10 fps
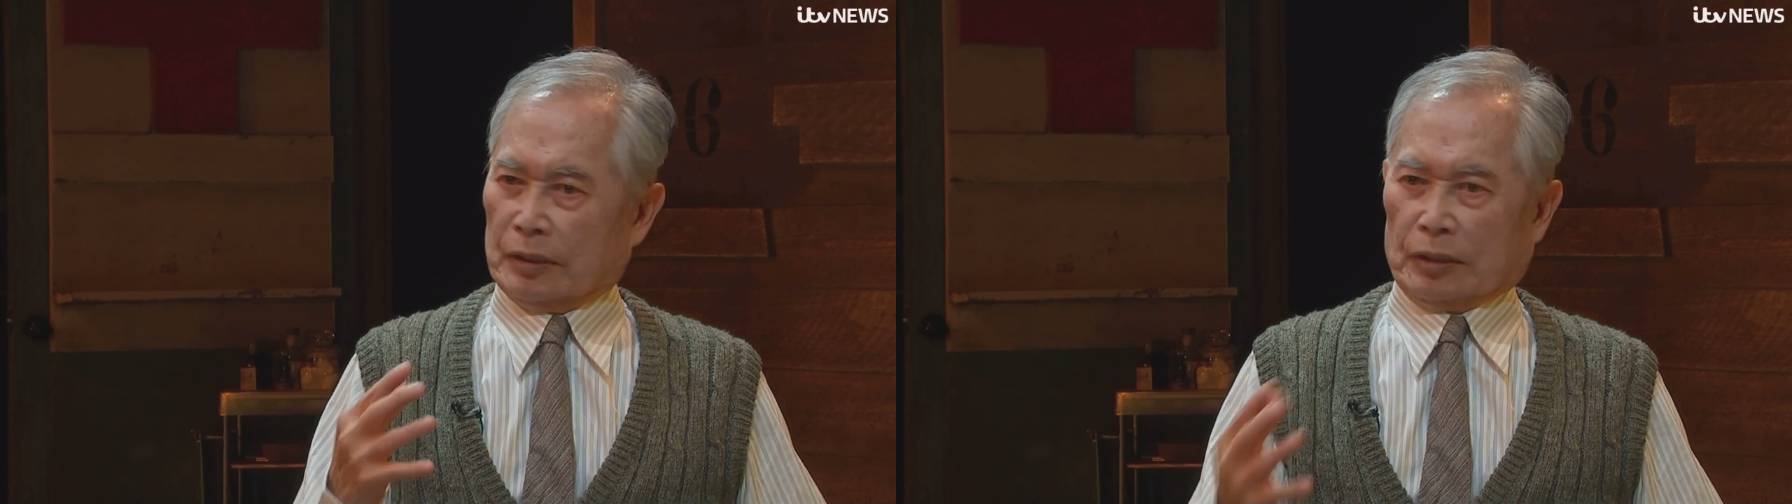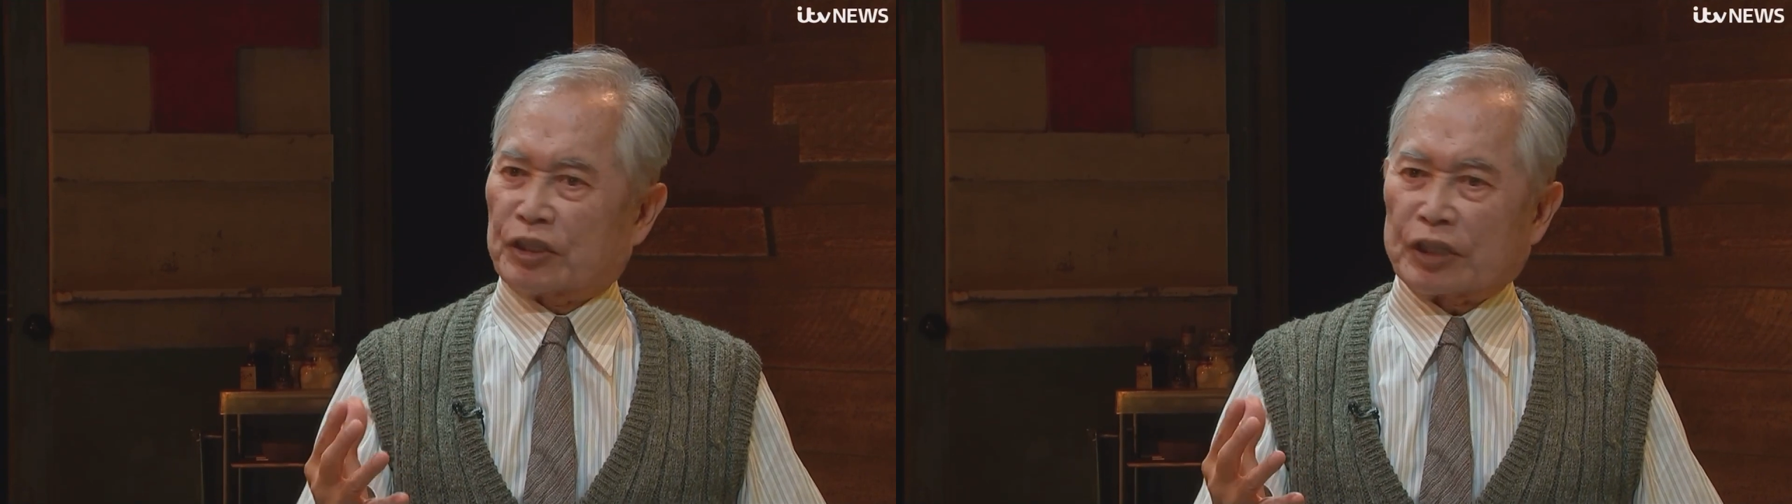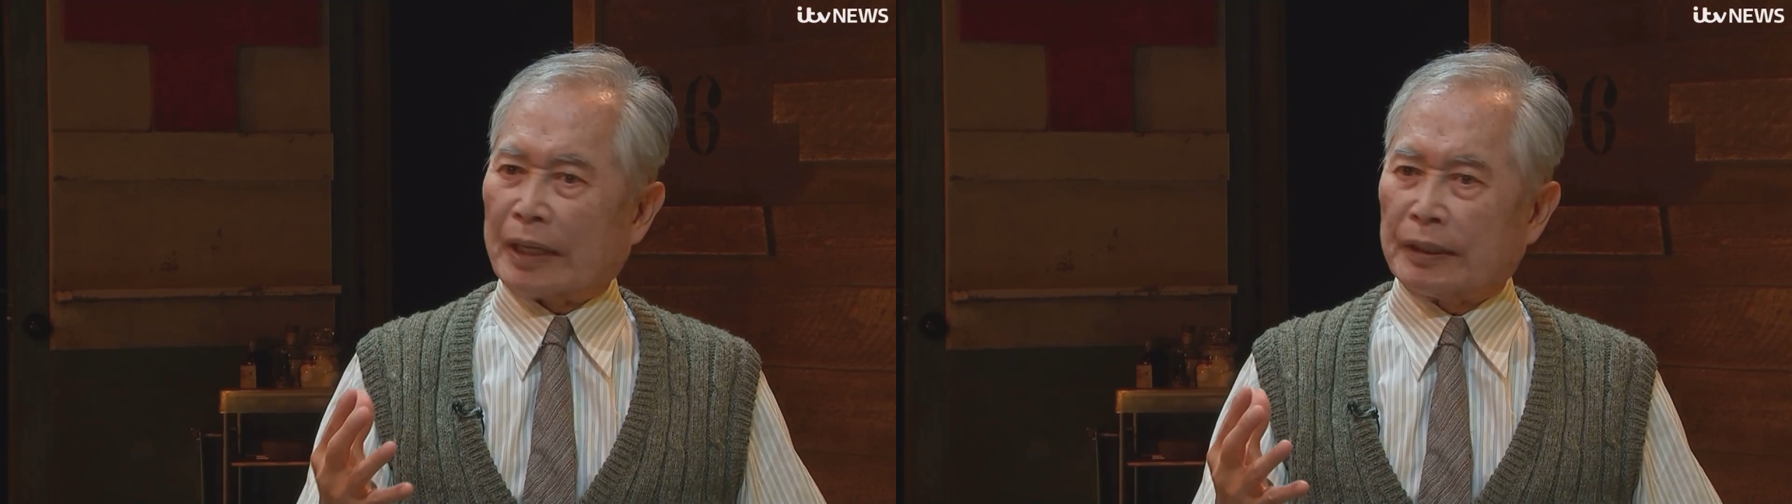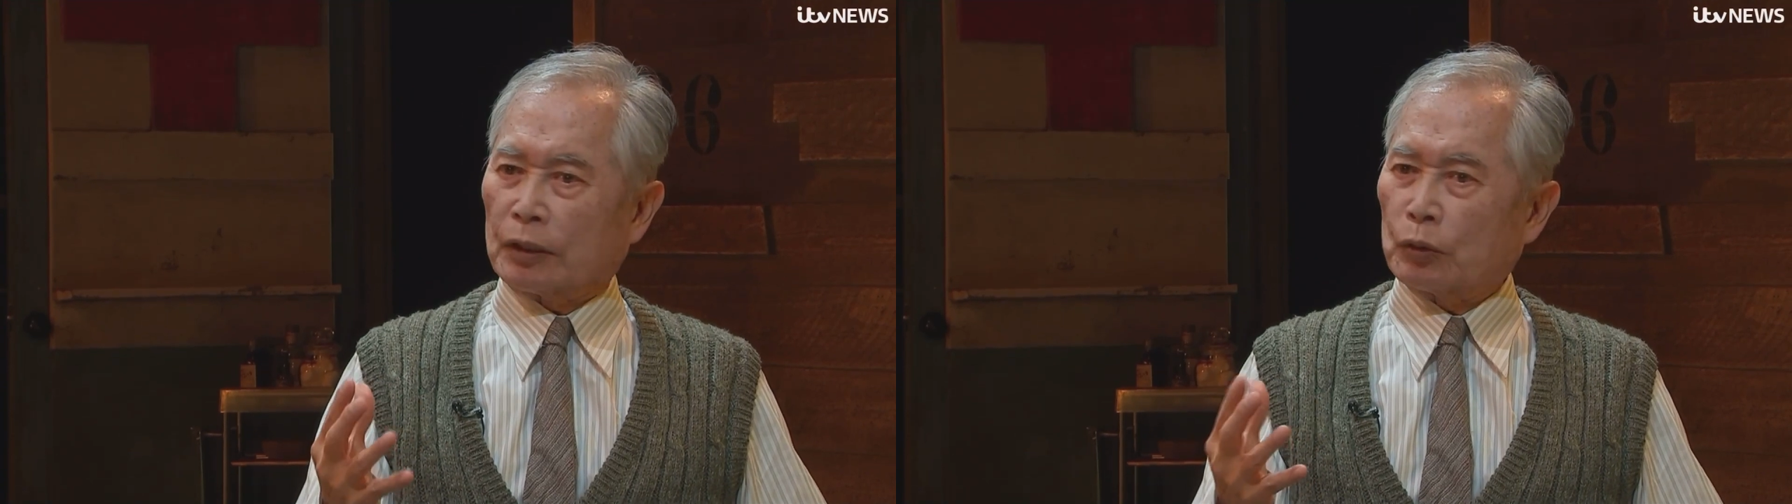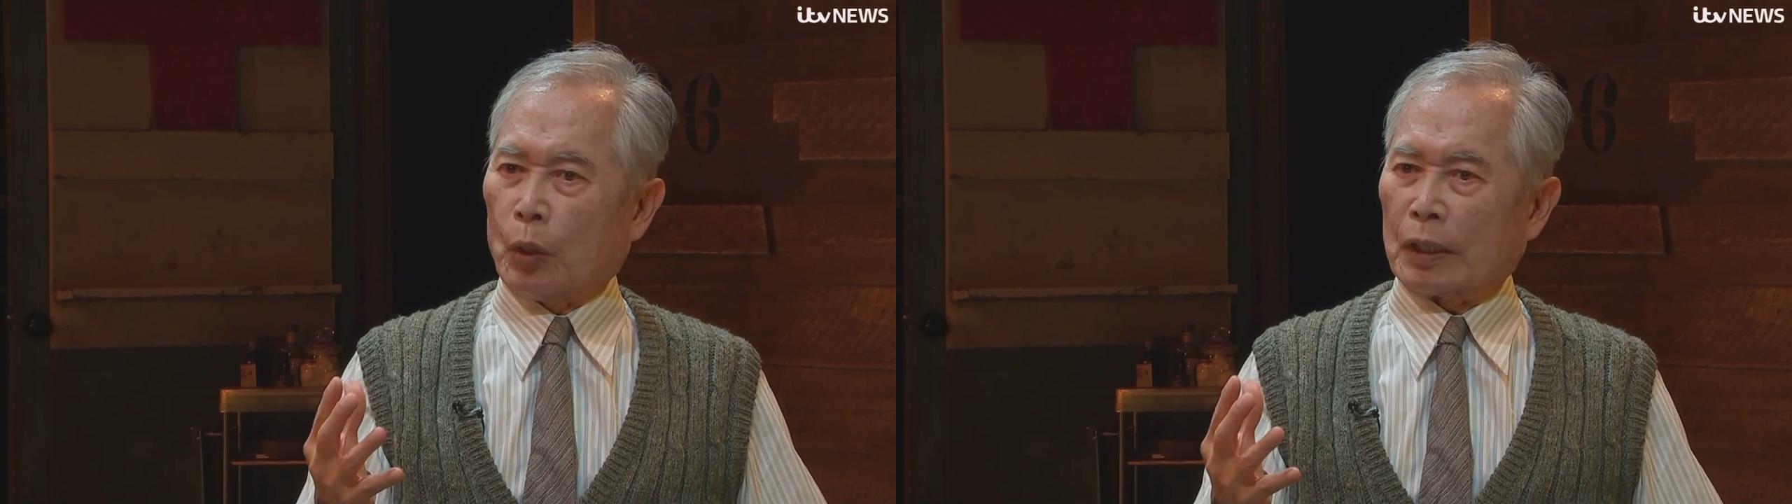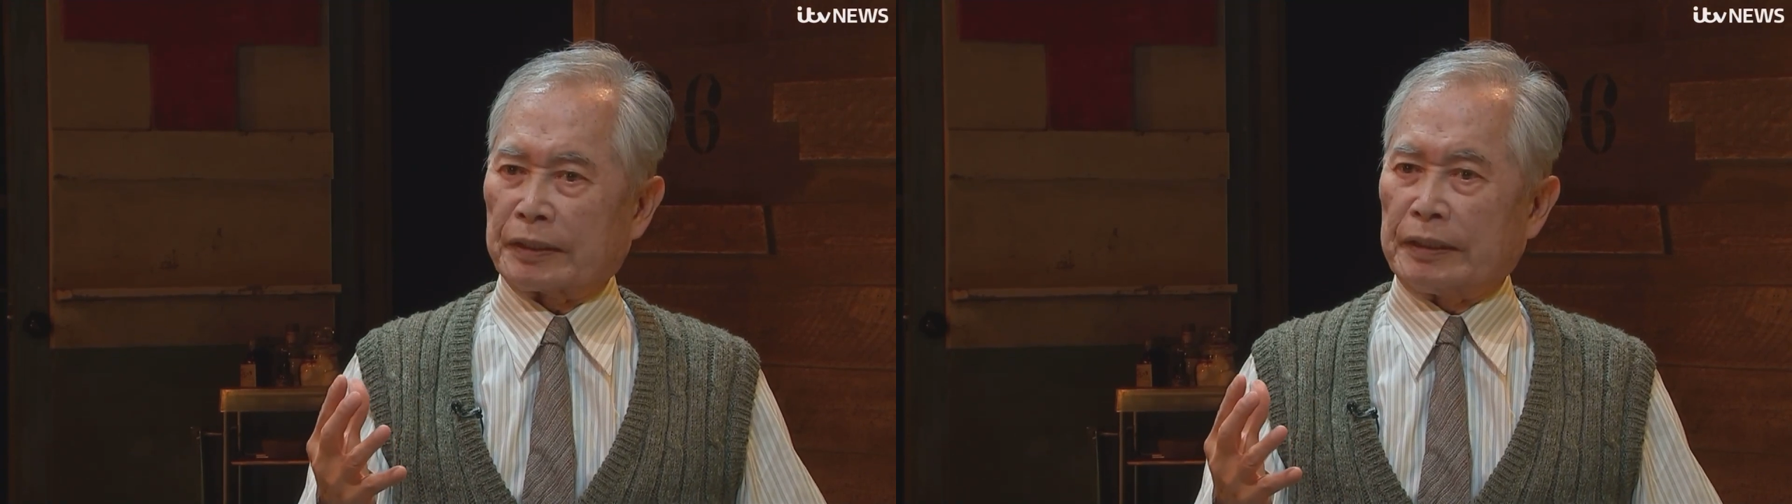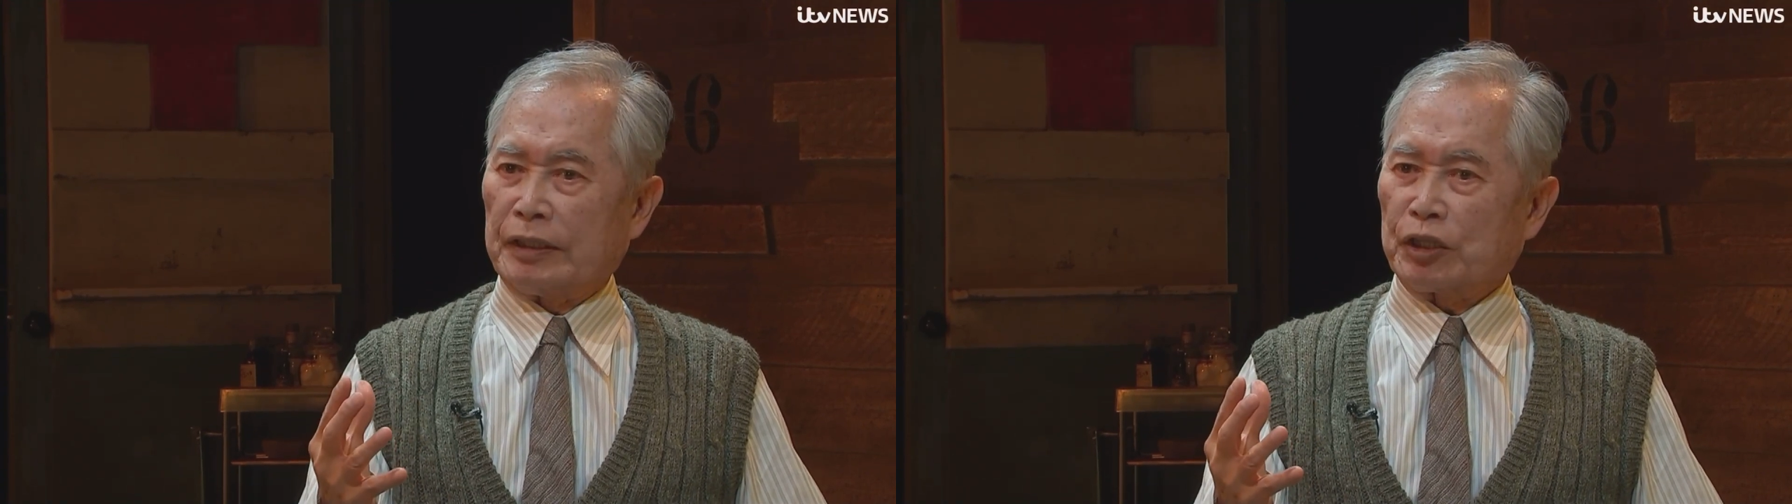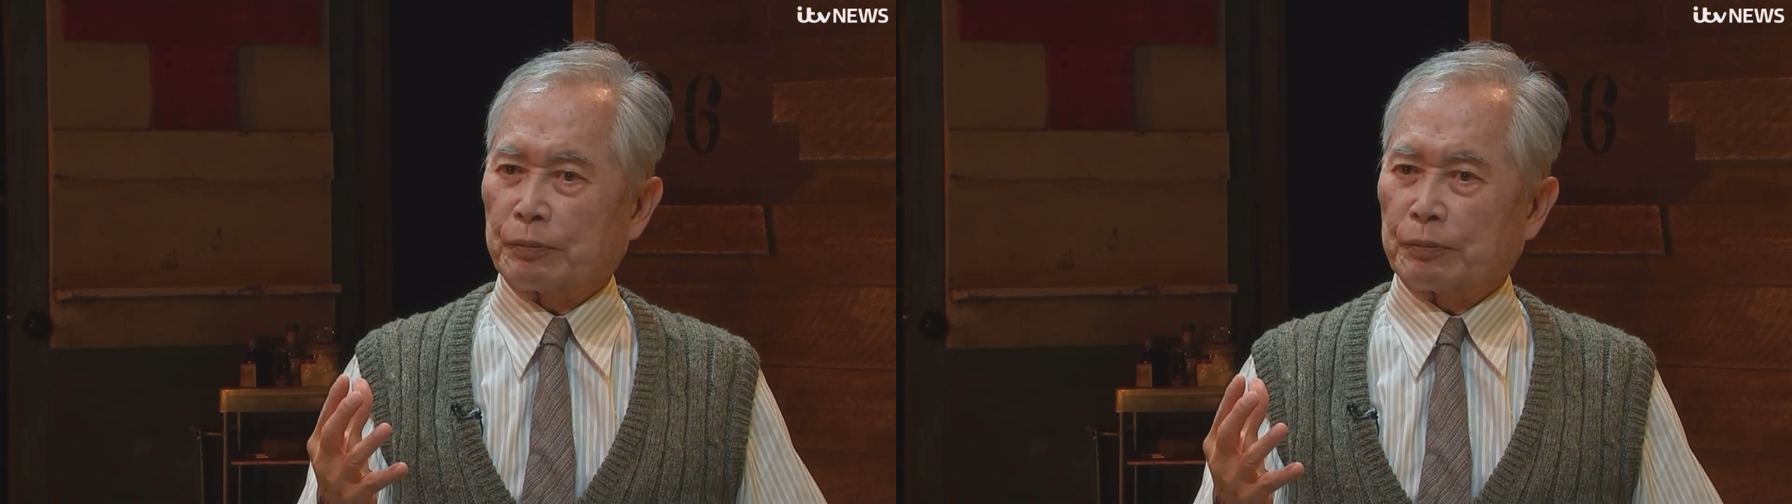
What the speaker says: shining qualities,